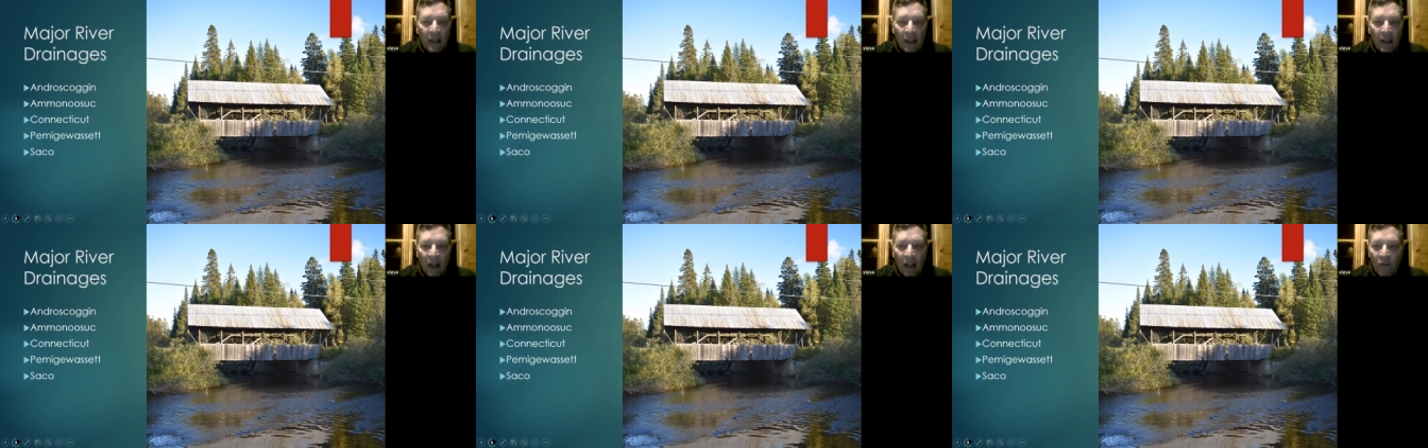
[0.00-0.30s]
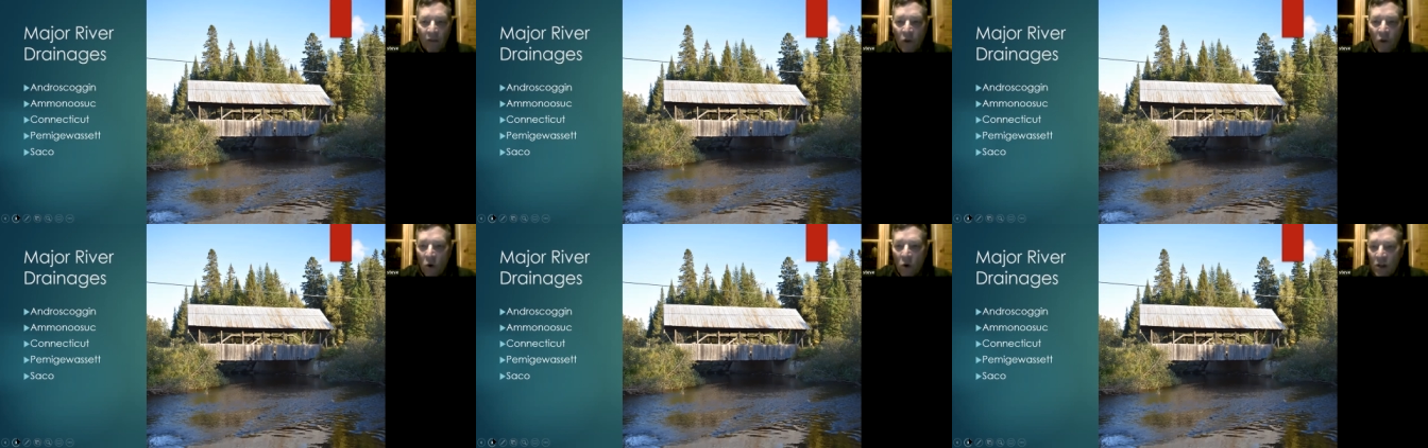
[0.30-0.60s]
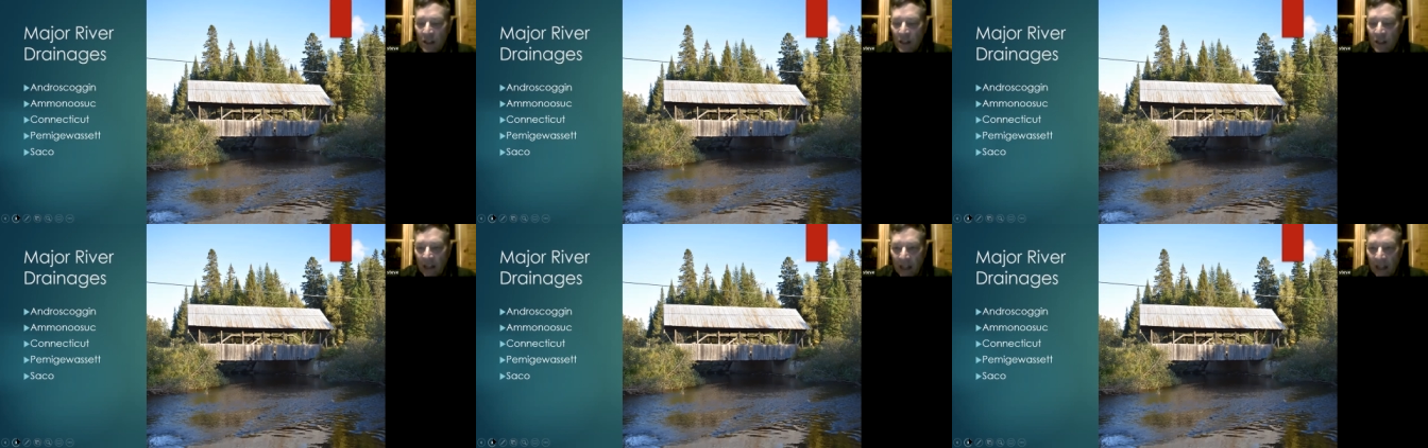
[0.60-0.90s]
Of
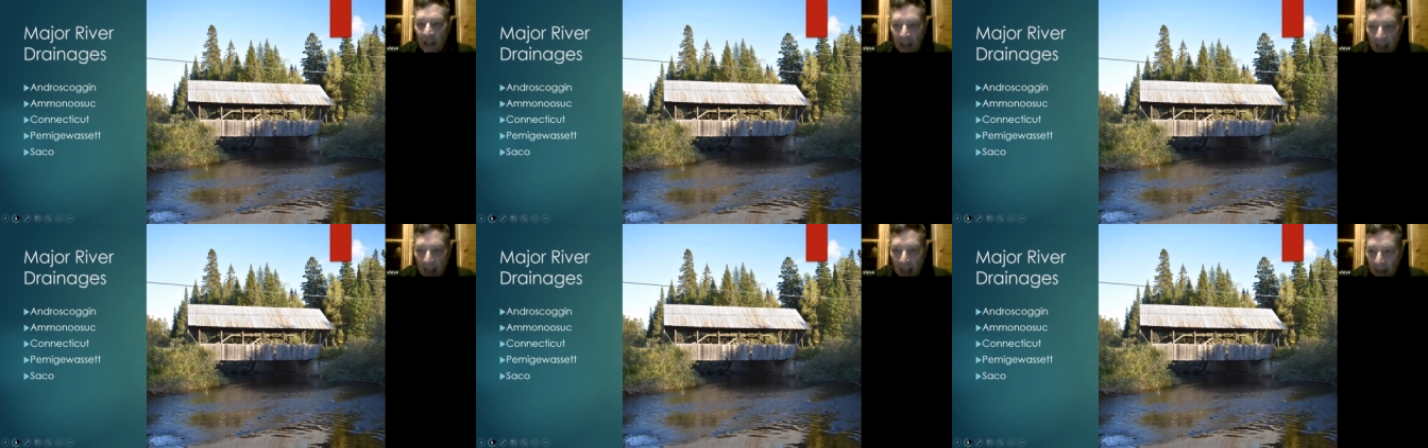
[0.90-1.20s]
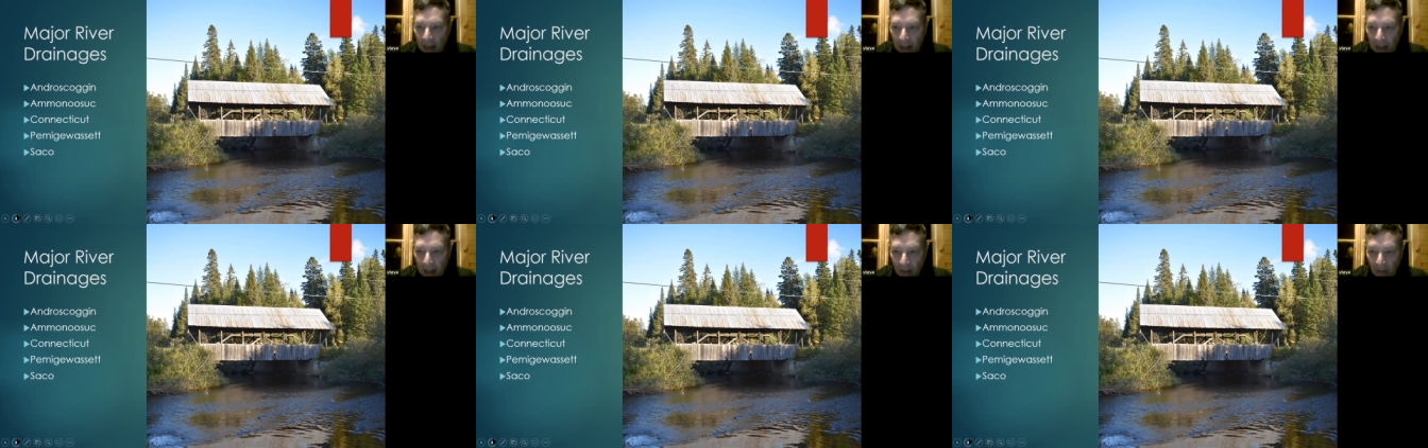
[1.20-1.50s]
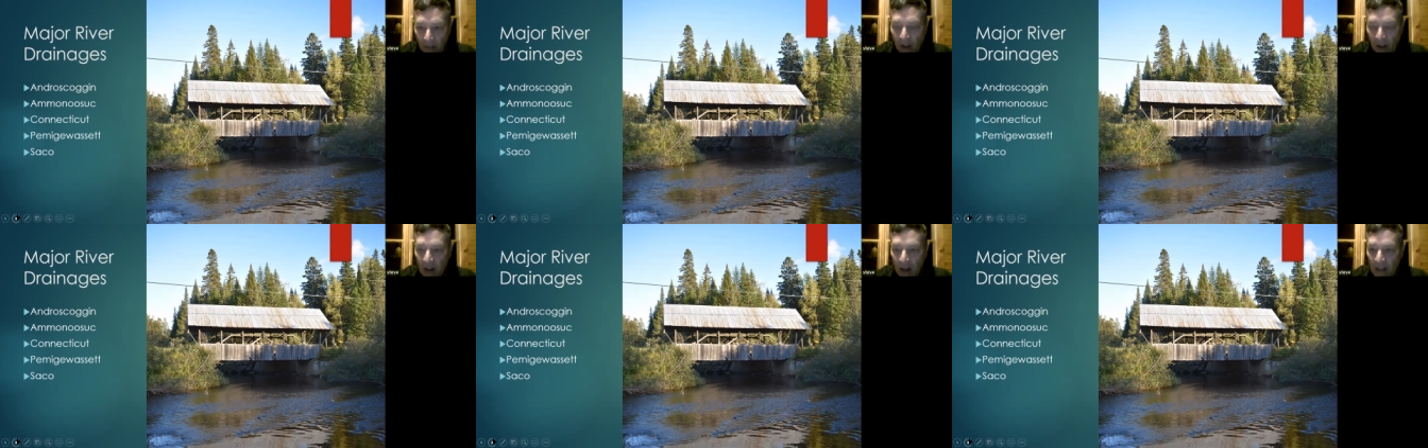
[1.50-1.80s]
course, the Connecticut
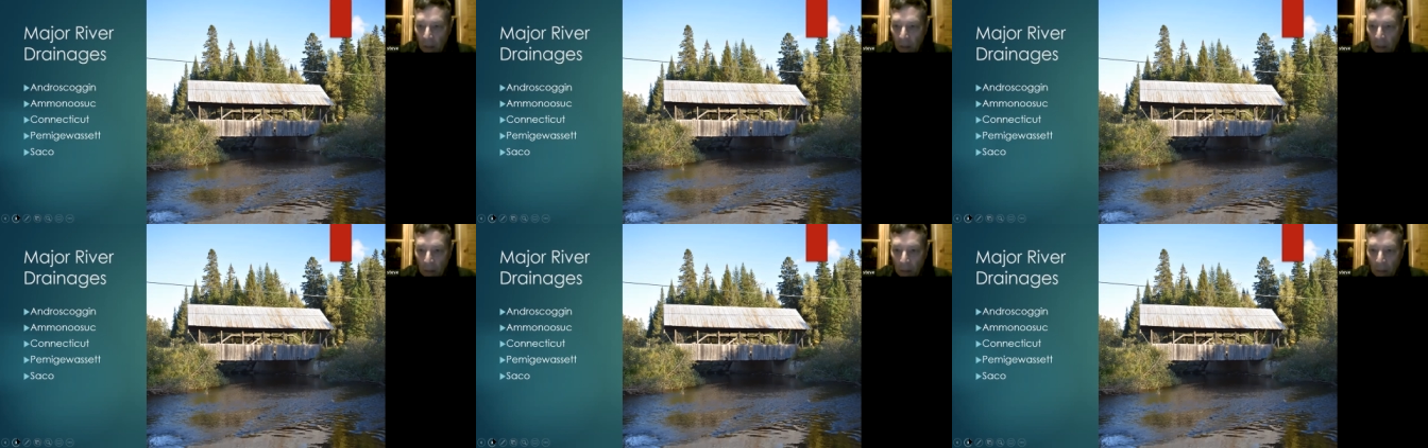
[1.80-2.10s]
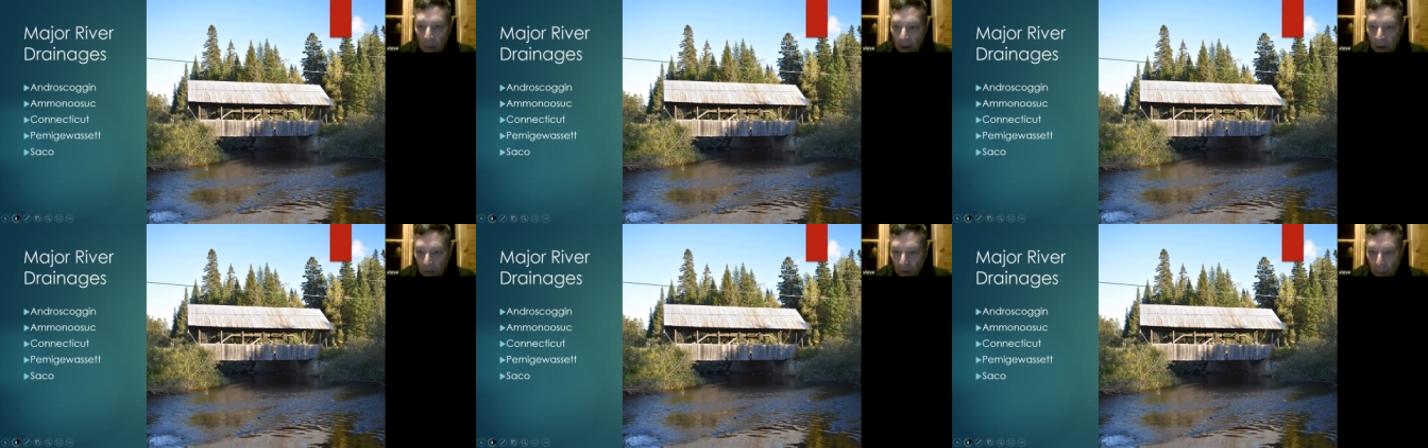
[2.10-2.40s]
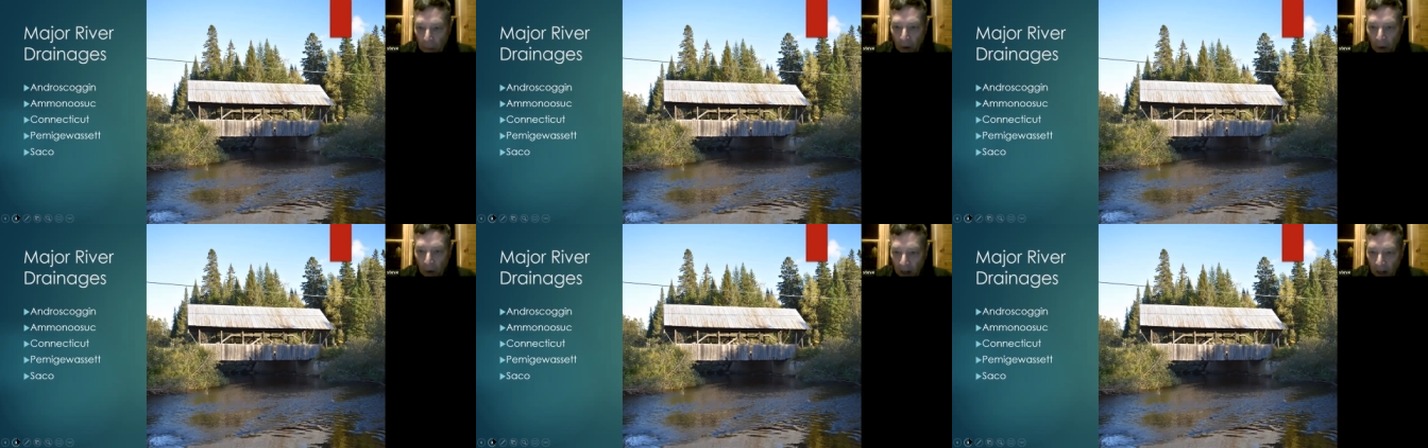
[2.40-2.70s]
starts up in
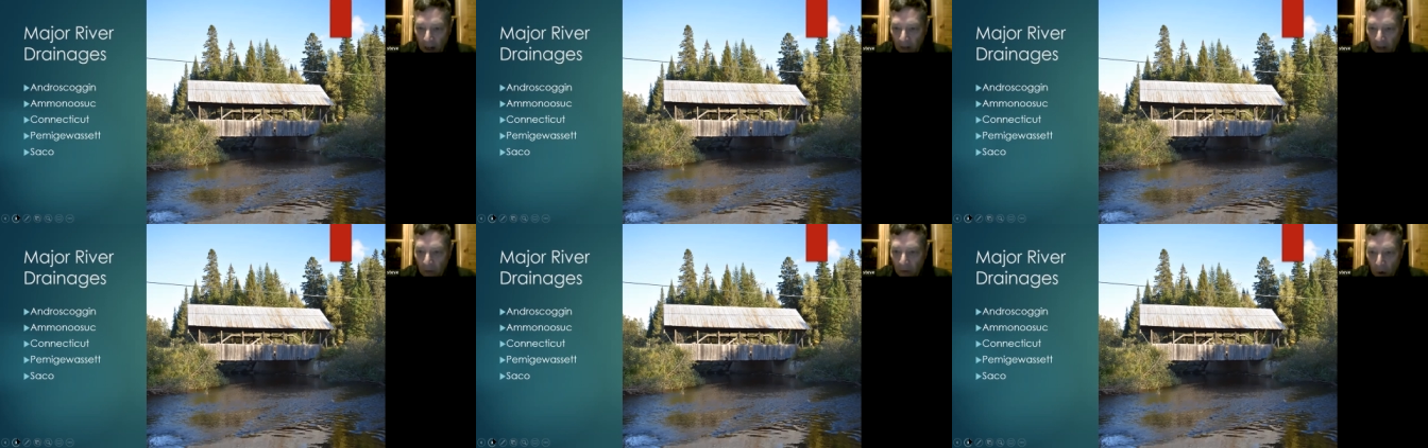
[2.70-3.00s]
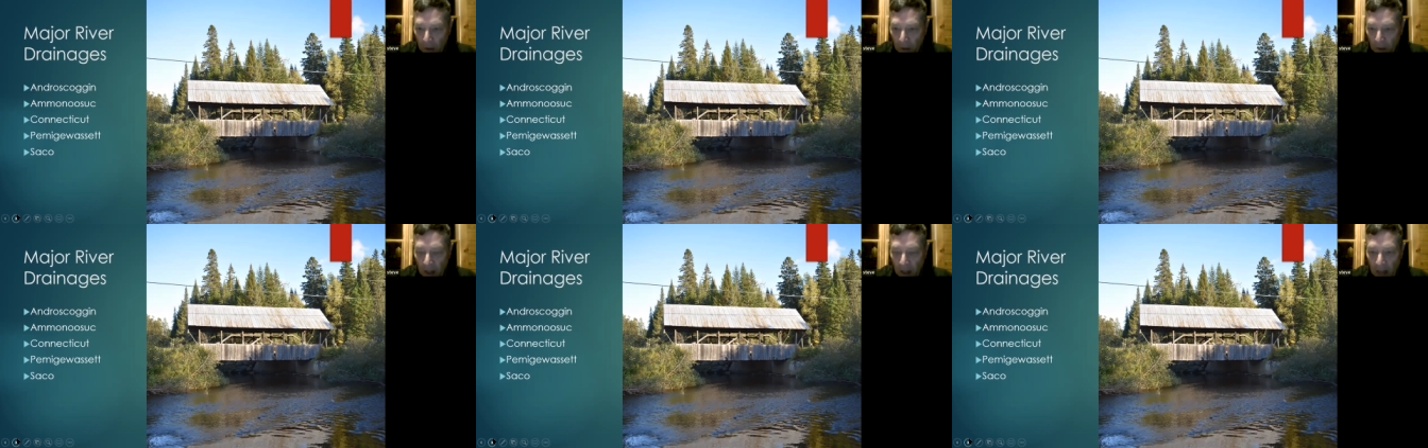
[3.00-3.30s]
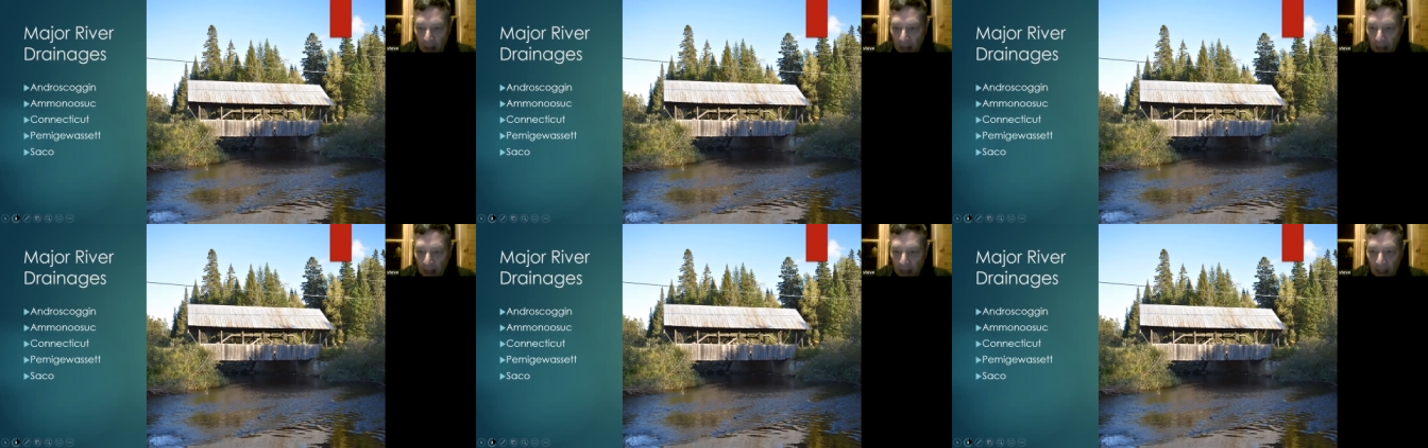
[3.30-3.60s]
Pittsburgh at Fourth
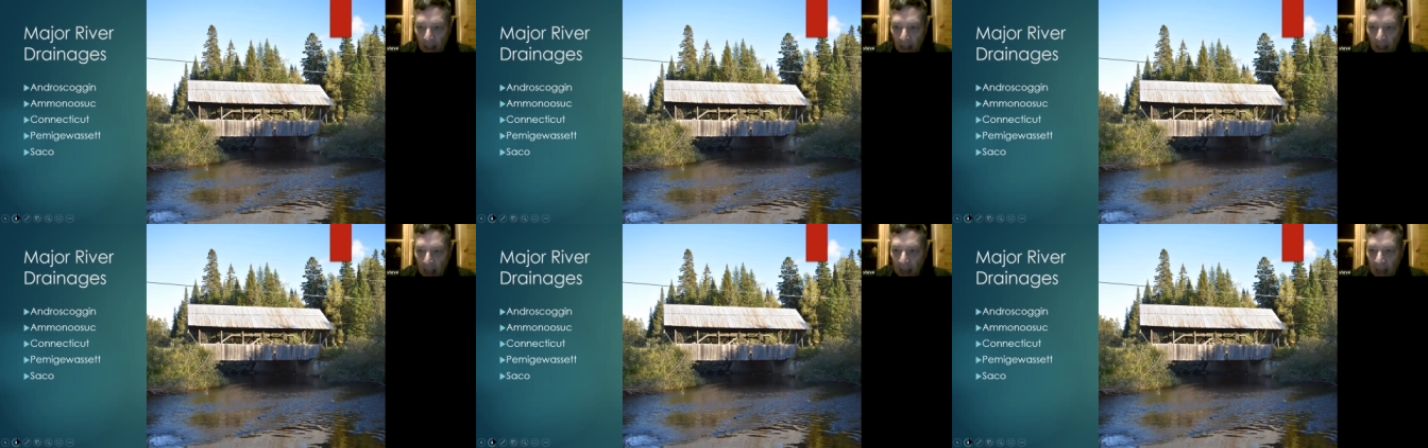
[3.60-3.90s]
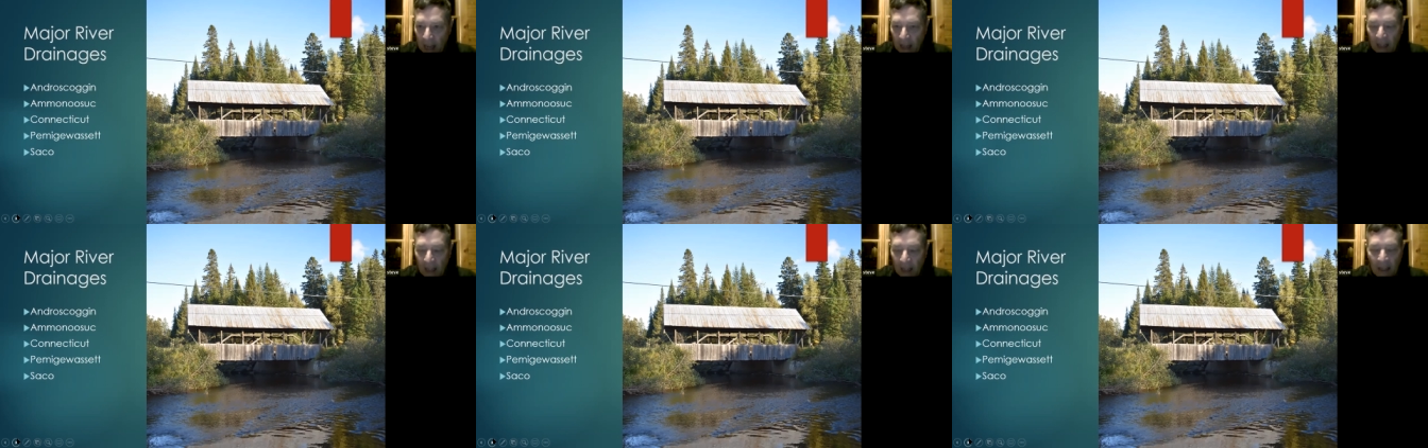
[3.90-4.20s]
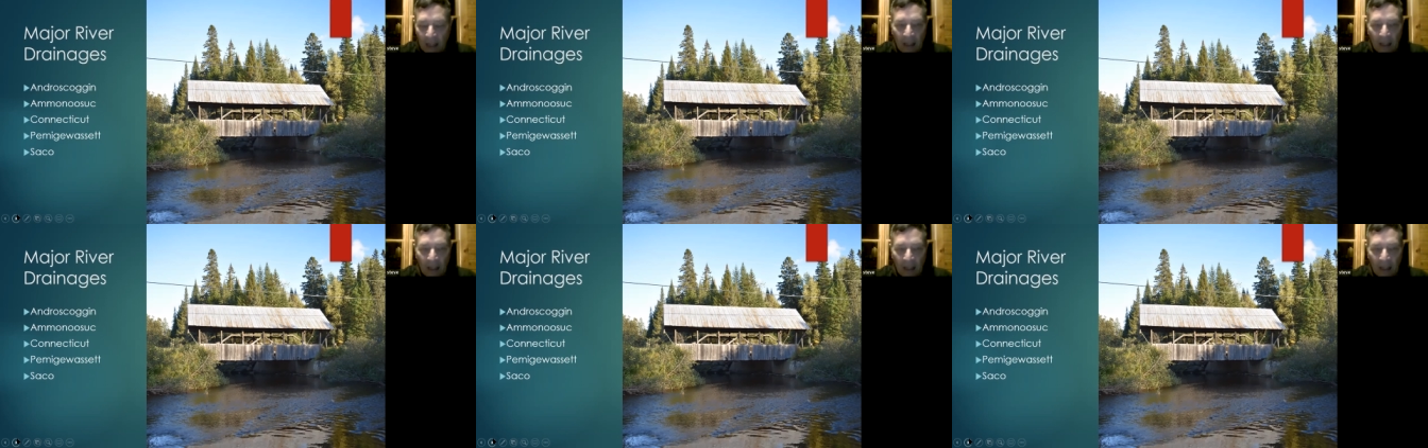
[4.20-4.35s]
Connecticut Lake